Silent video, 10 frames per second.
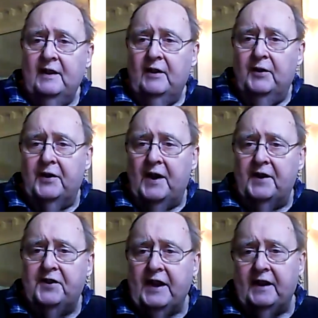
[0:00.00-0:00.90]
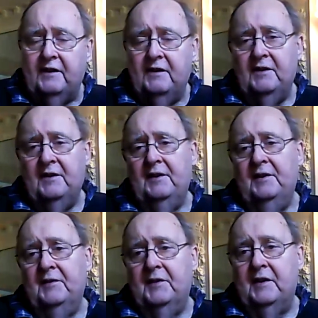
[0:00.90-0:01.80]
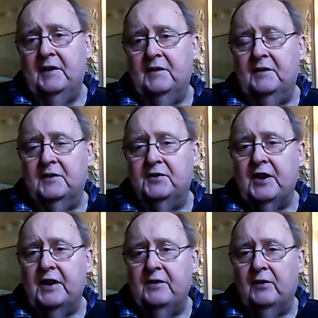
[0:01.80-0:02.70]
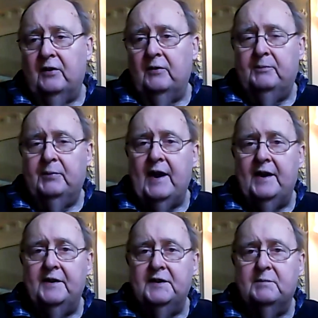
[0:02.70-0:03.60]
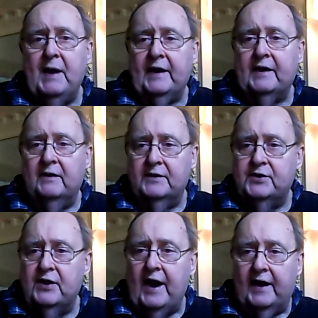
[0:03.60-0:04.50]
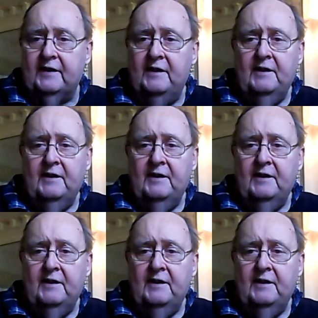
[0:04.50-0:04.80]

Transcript: Although I think the general plan is back on track,